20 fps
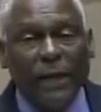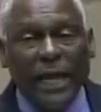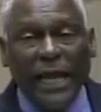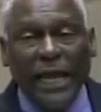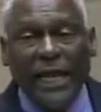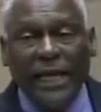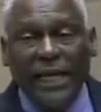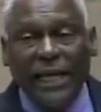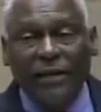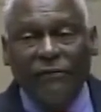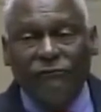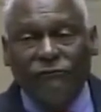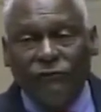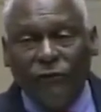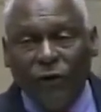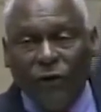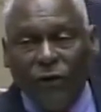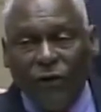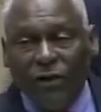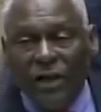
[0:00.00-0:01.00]
paid in
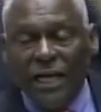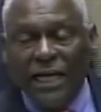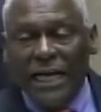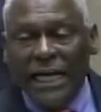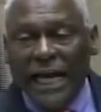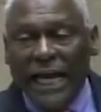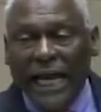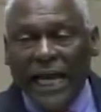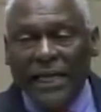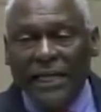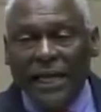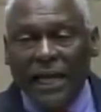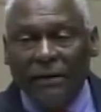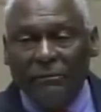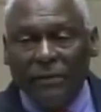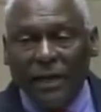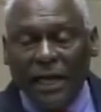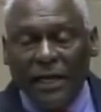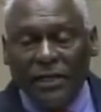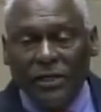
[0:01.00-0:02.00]
full.
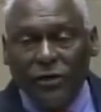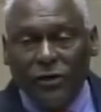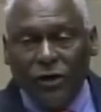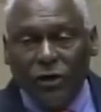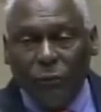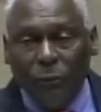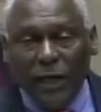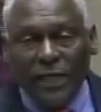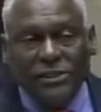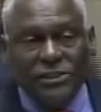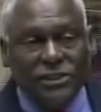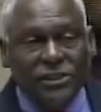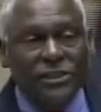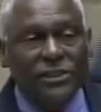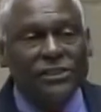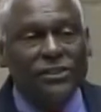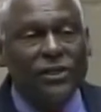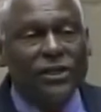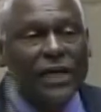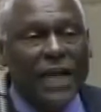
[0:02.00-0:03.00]
And your
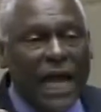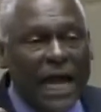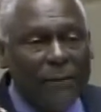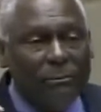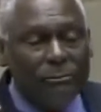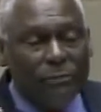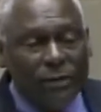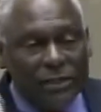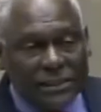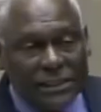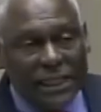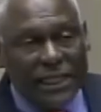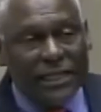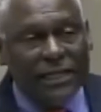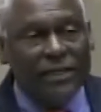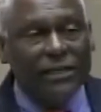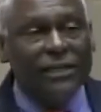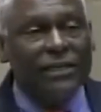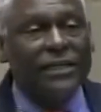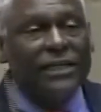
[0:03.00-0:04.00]
questions are not
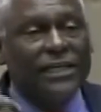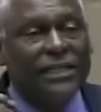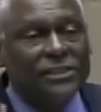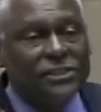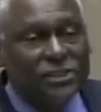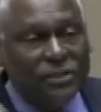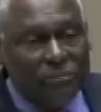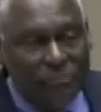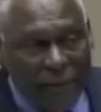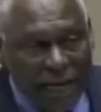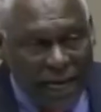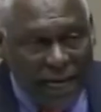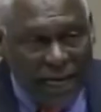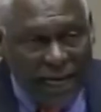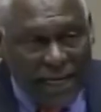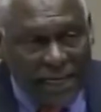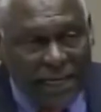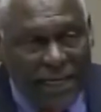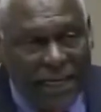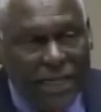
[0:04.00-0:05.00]
particularly germane.